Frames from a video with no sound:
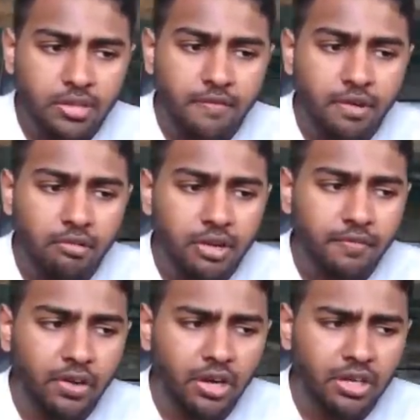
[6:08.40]
a very
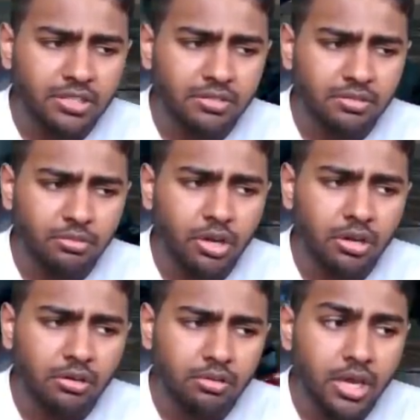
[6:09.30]
fast,
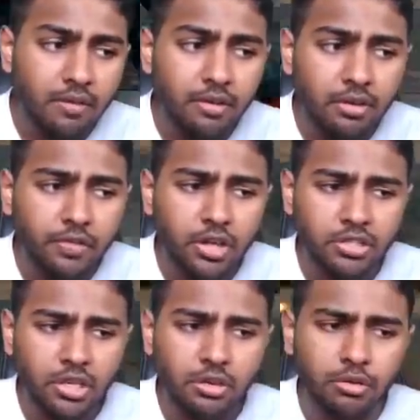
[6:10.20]
a very
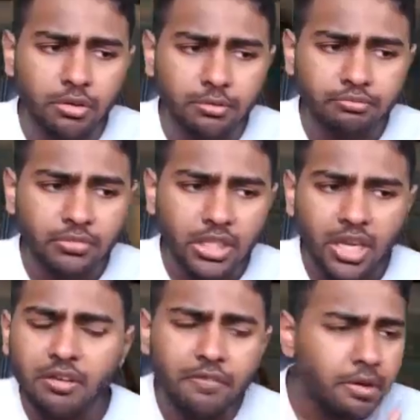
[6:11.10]
fast low,
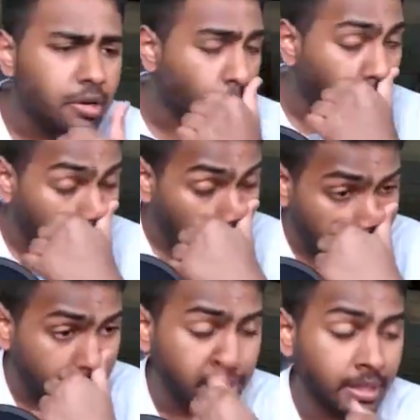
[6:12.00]
and a very
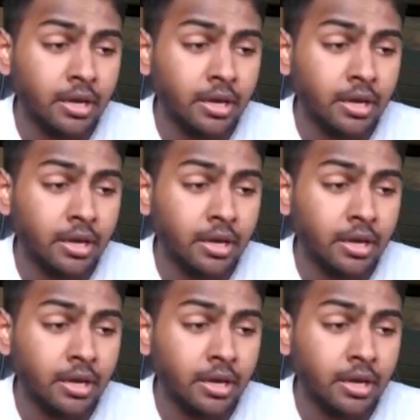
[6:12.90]
weird